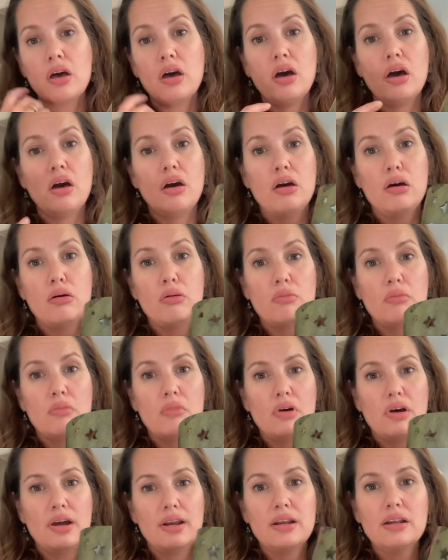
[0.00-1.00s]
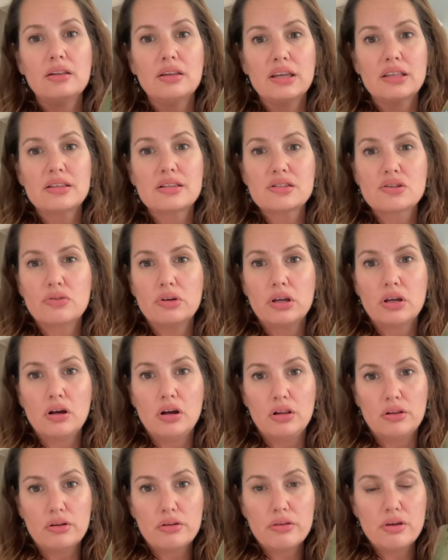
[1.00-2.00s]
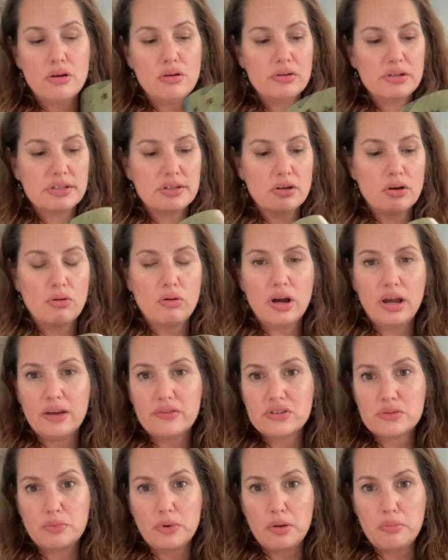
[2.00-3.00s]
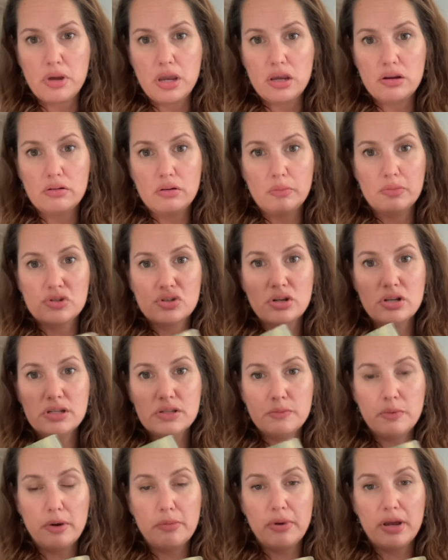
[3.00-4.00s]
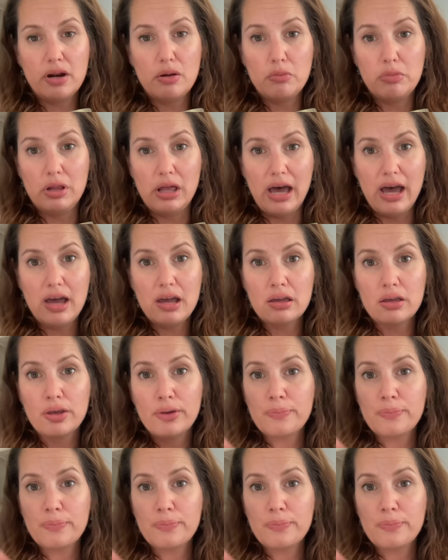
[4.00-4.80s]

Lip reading: I didn't like this green color though, so I have spray paint. I'm just gonna spray paint it black.